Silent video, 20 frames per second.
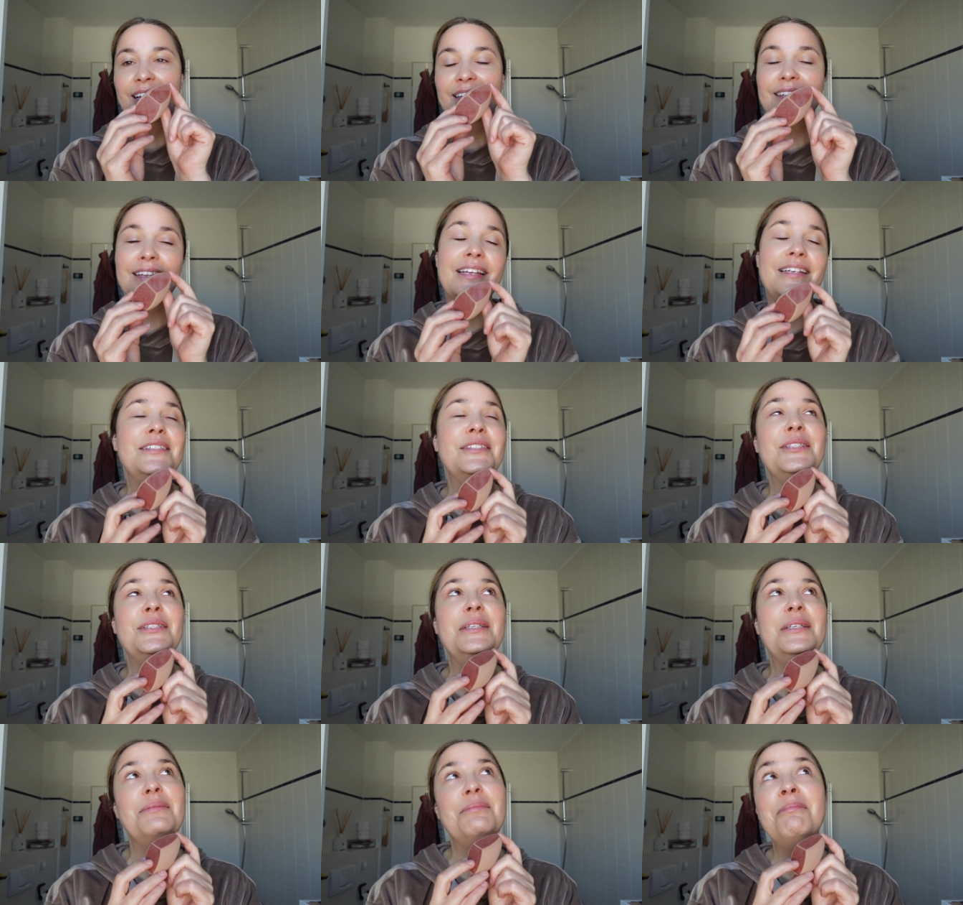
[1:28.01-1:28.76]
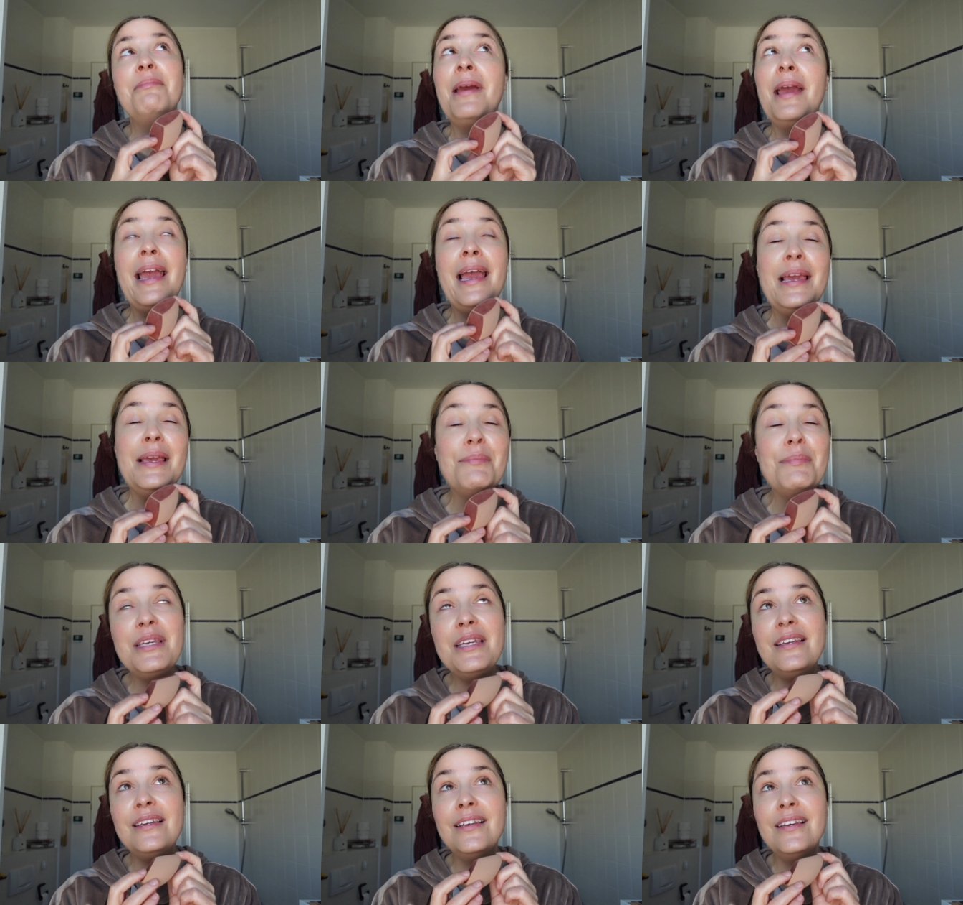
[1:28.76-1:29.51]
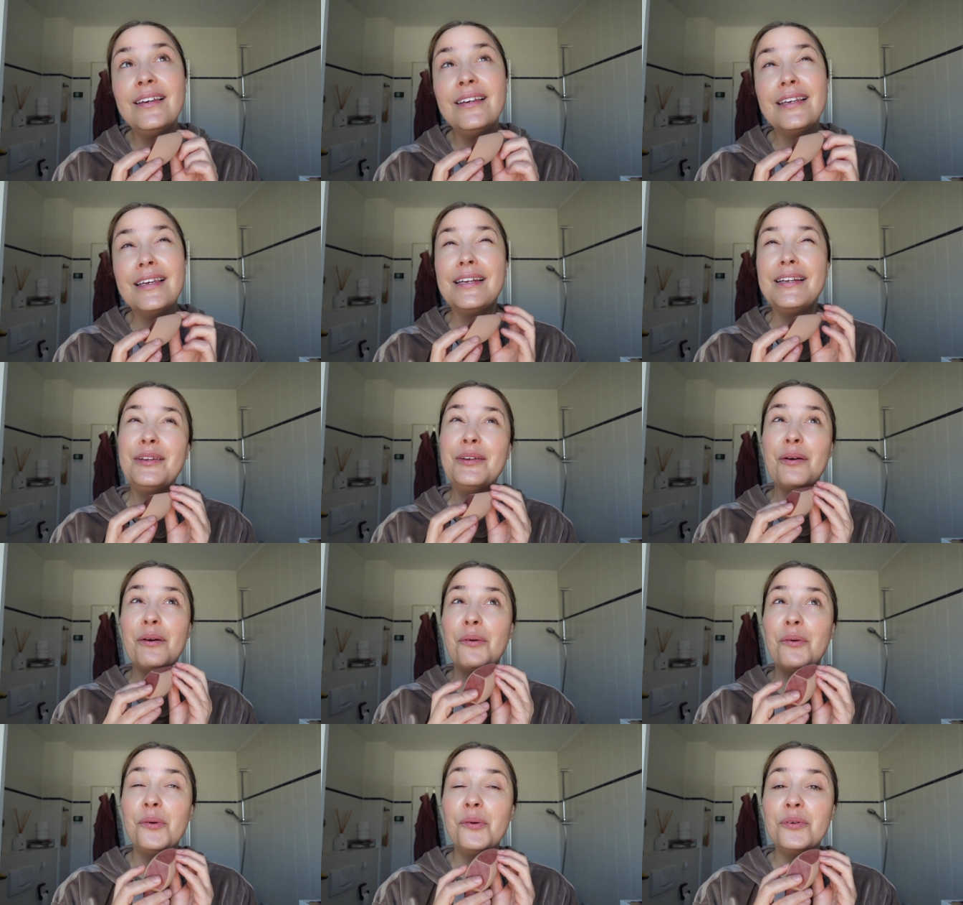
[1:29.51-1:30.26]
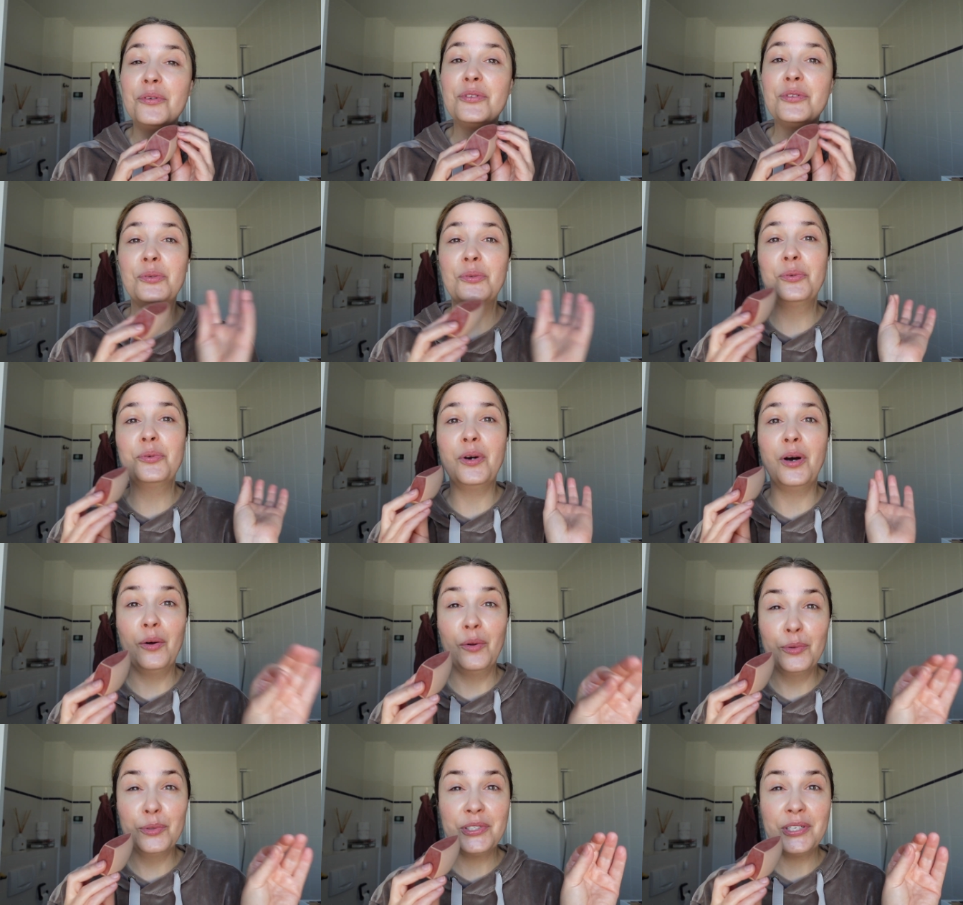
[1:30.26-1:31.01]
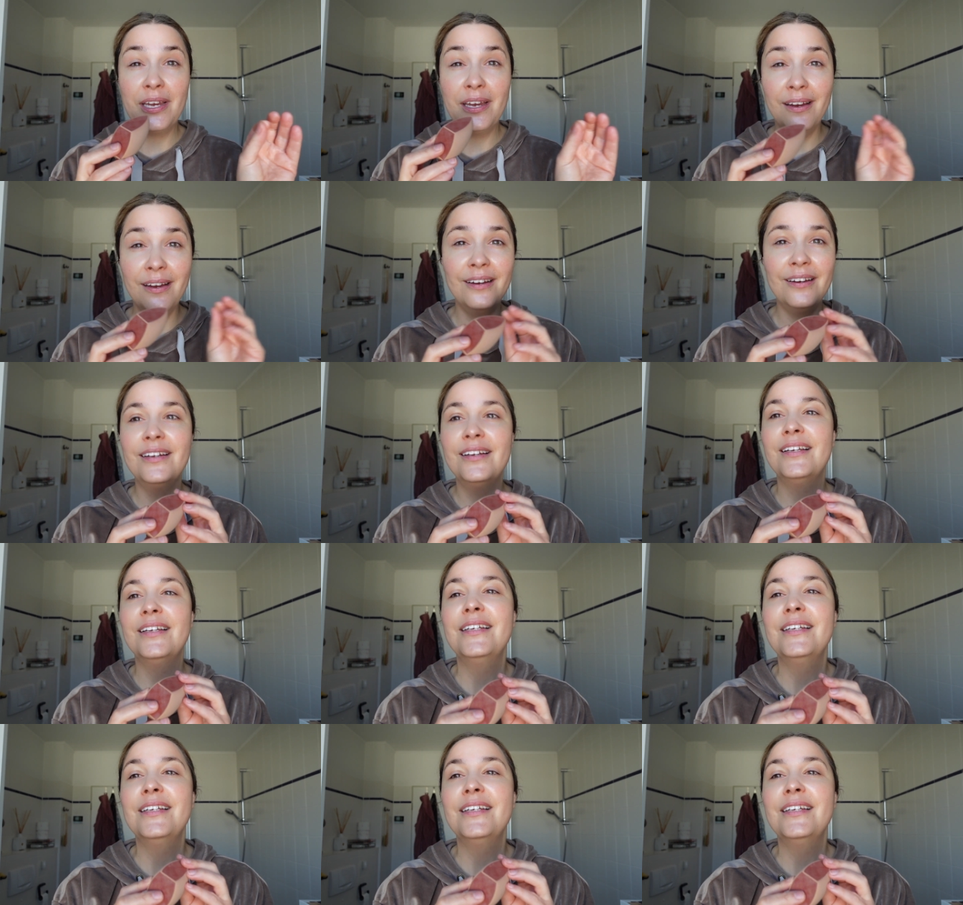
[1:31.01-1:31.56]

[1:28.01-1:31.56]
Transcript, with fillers: that she maybe can go to Ulta,